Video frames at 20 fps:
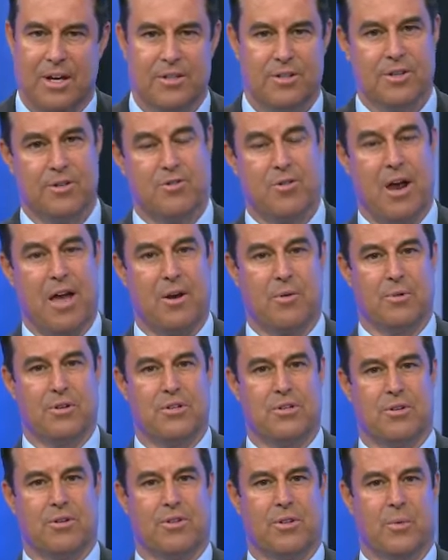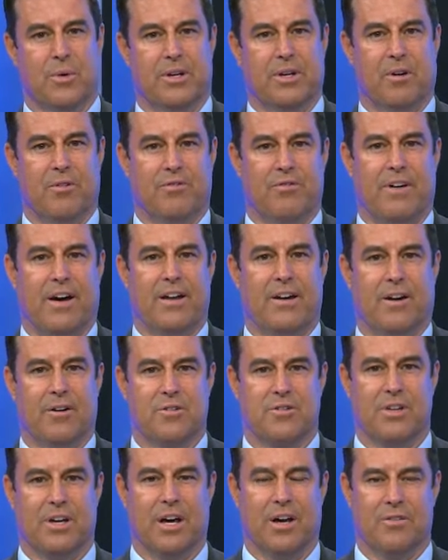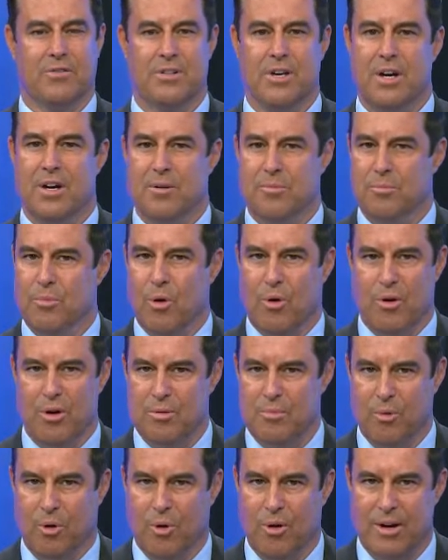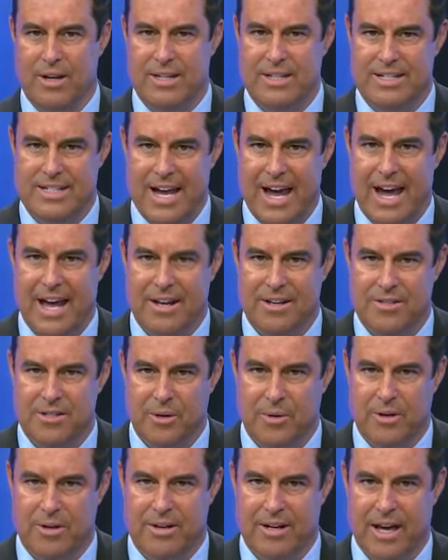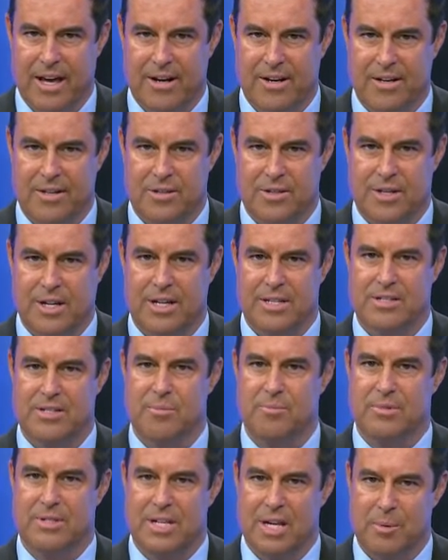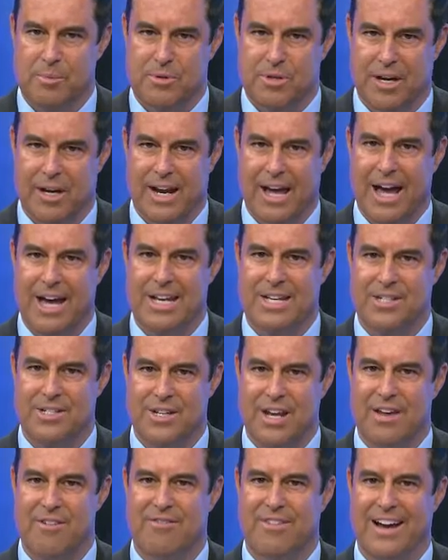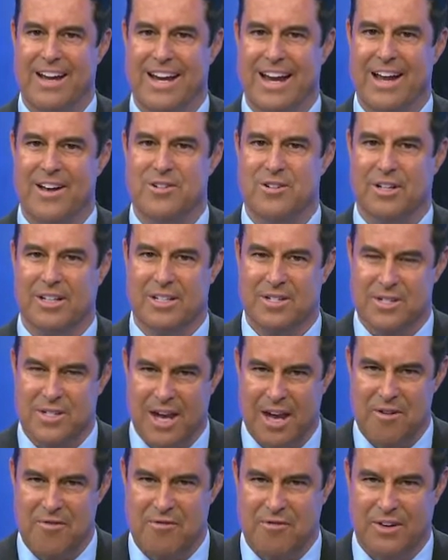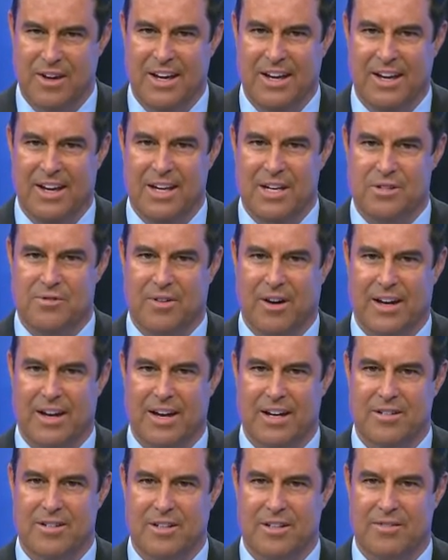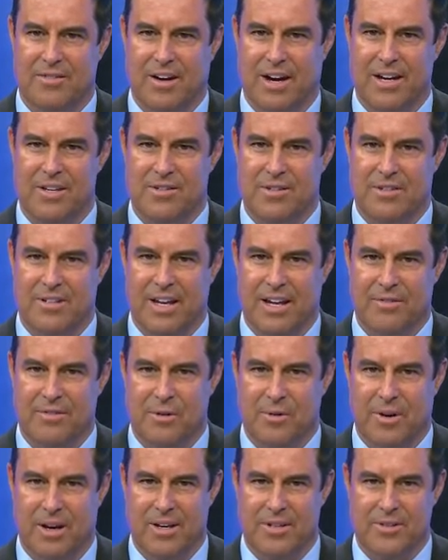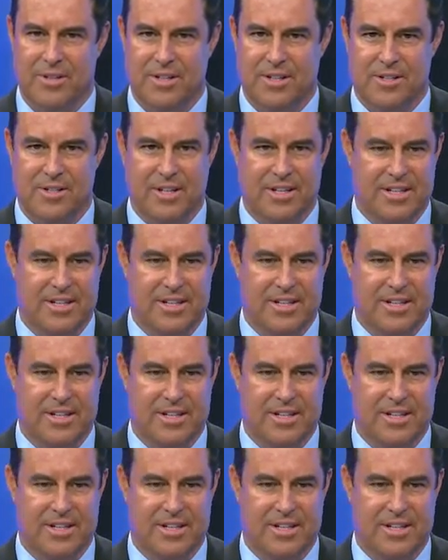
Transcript: to try to ensure that we don't find ourselves more and more in debt. So here now to discuss some tips on how to stay financially safe, his financial advisor, David Reyes. Good to see